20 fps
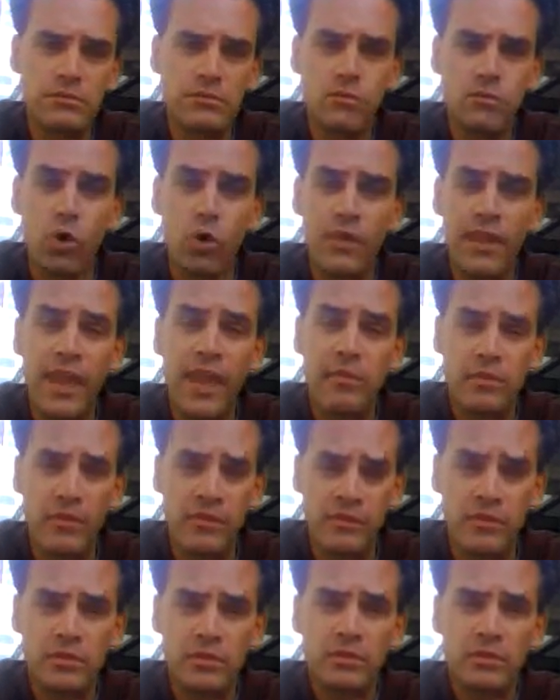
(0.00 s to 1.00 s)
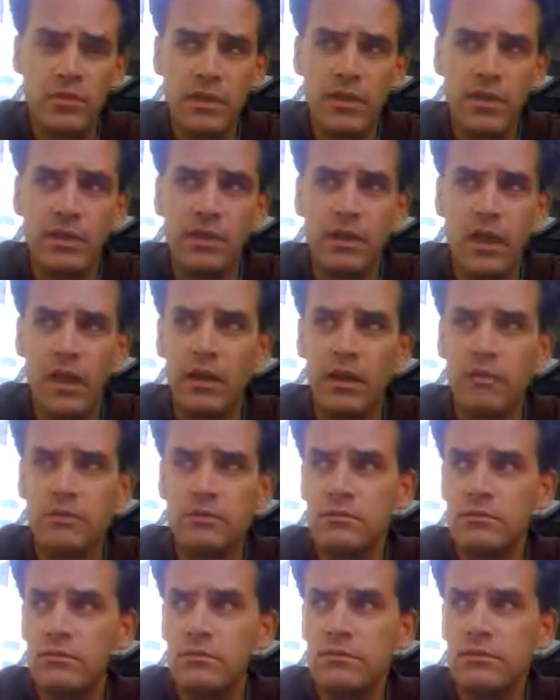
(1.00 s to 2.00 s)
North Campus in
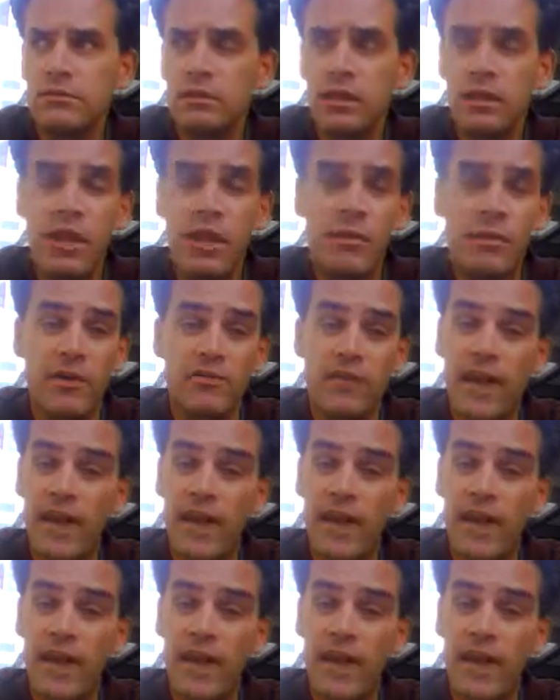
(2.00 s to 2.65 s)
Columbus.